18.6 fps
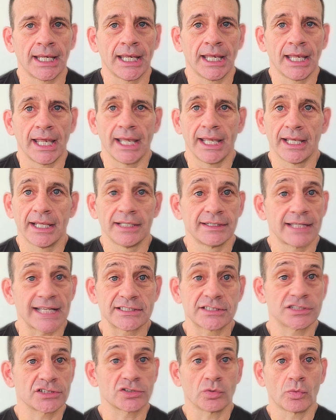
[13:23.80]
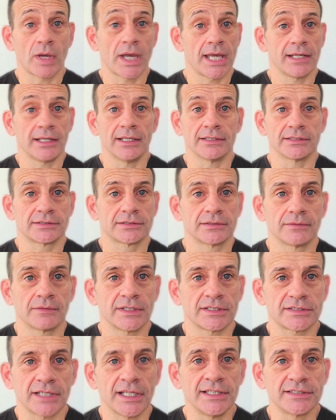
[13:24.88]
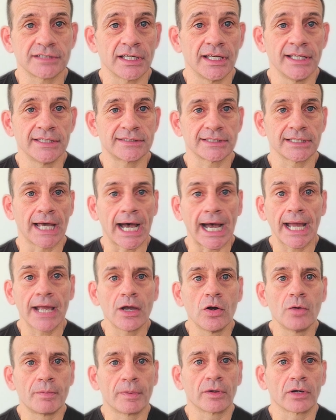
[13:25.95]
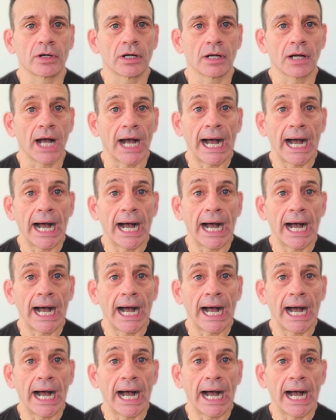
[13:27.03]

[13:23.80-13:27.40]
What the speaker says: and that's just the way it is. It's an eye-opener.